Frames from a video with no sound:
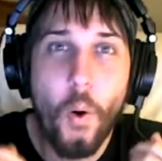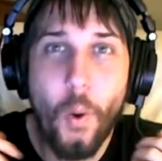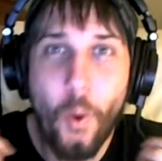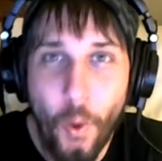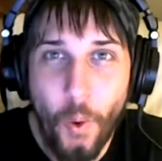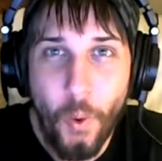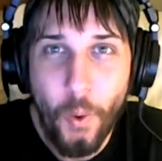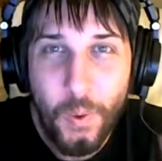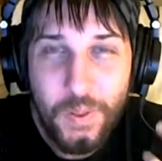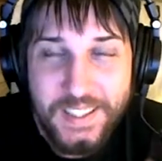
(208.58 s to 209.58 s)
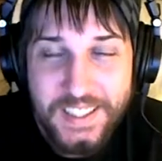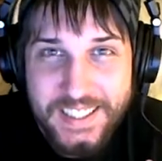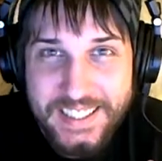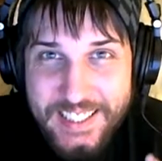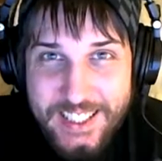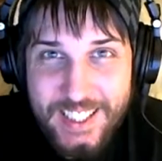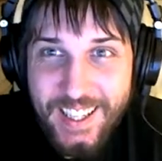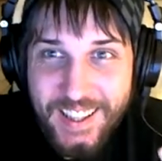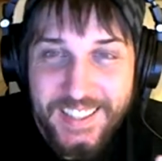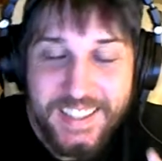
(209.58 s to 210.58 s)
Holy
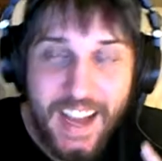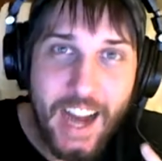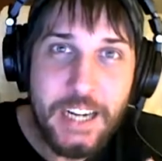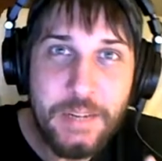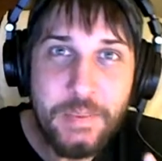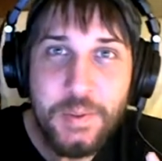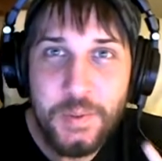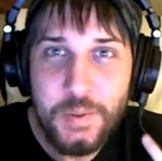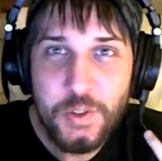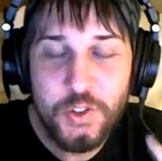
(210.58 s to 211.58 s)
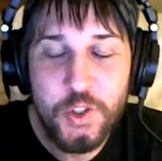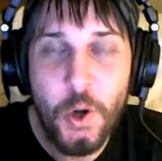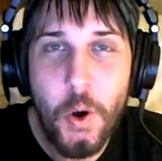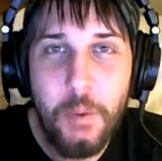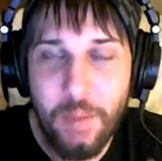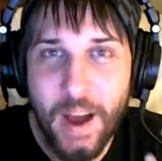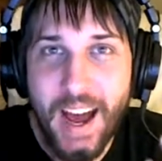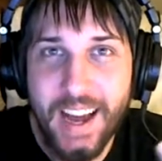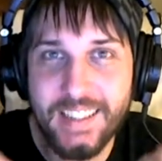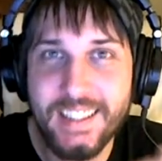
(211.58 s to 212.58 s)
shit, this anime was so
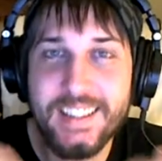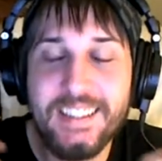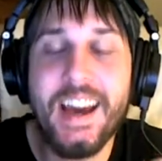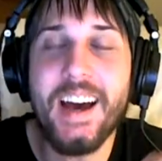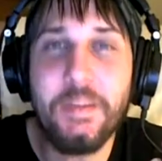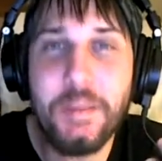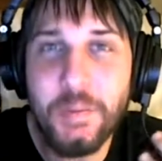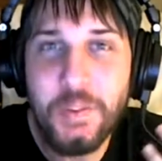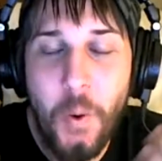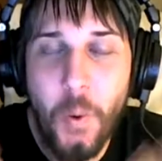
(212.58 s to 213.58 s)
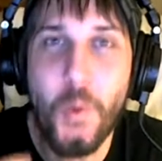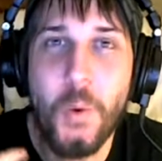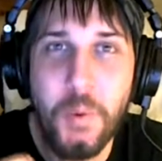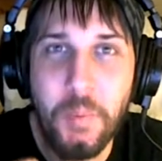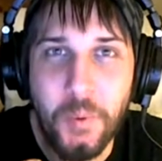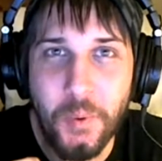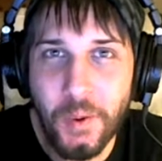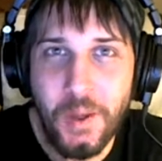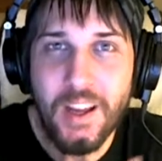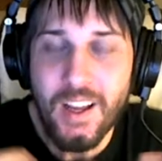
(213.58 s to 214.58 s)
bad. Like, this anime was horrible.
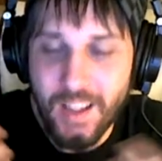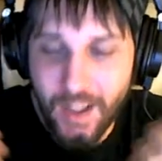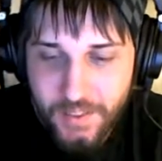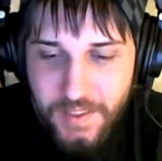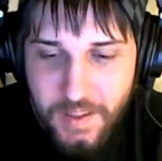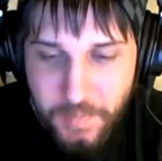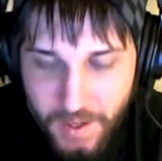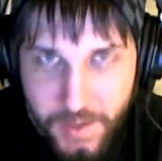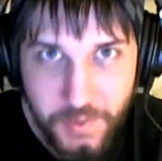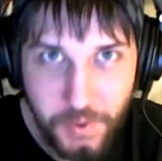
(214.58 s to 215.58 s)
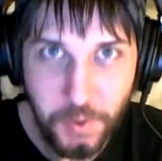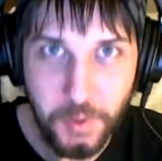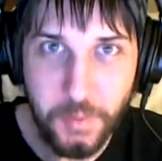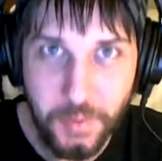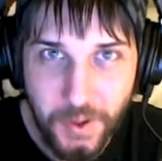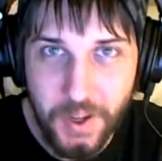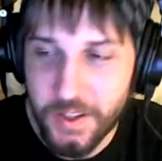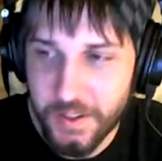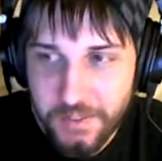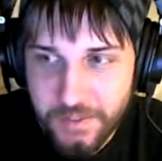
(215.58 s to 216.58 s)
Everything about it was horrible.
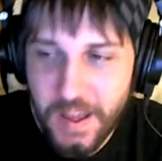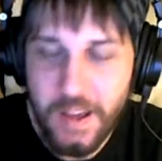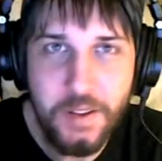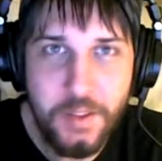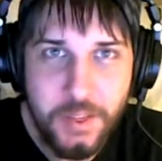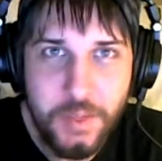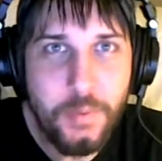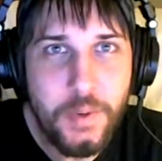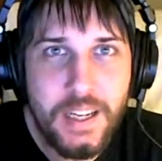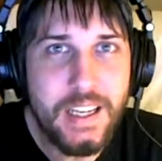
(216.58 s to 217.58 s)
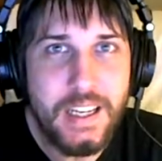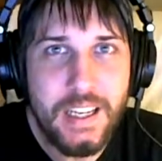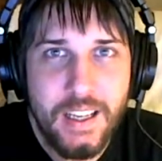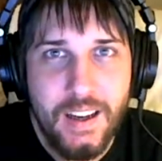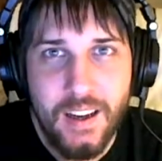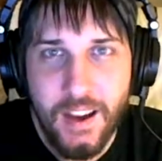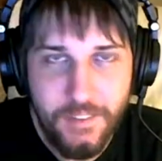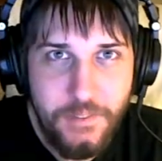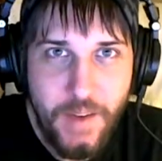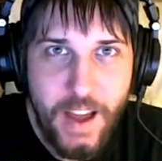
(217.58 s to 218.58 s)
Their fail 3D
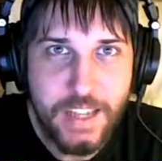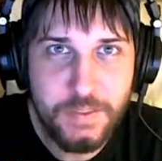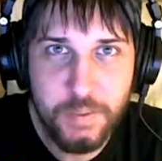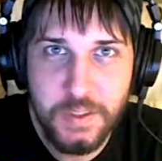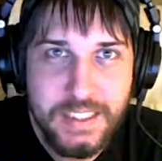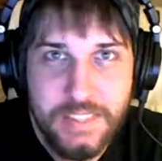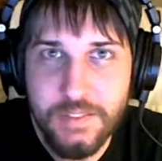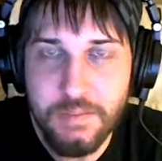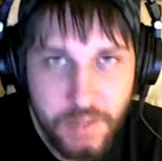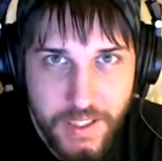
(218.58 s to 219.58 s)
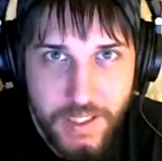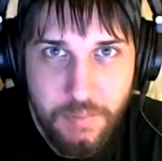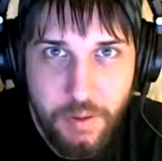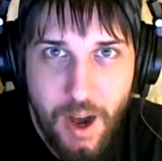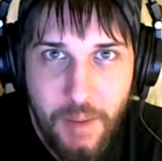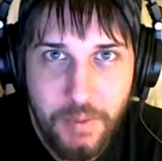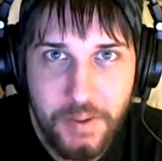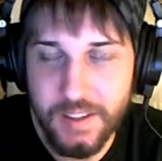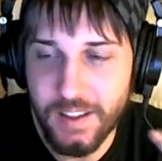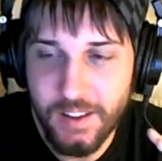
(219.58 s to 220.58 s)
effects wasn't even blended
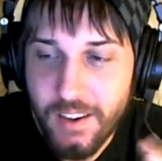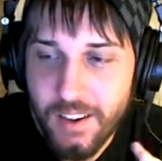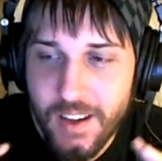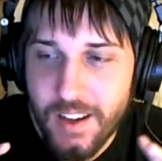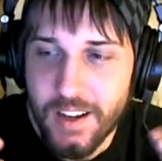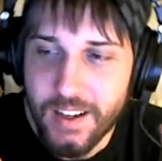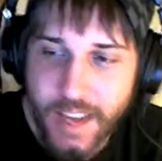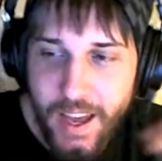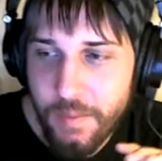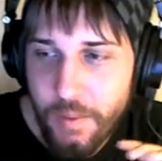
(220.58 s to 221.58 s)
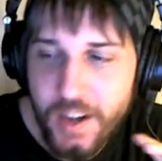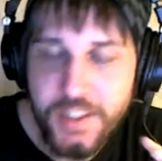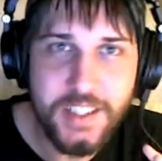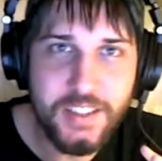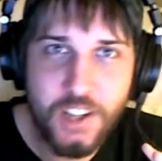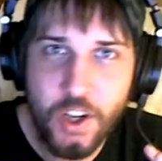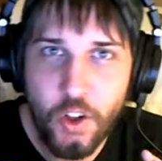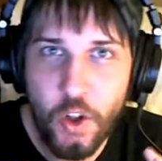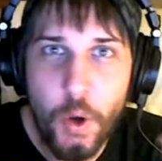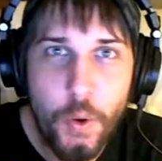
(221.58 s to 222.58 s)
properly. Their K-Project
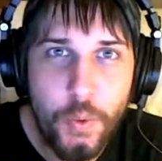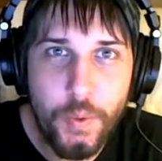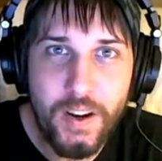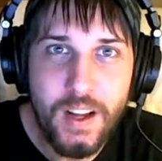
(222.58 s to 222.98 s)
clone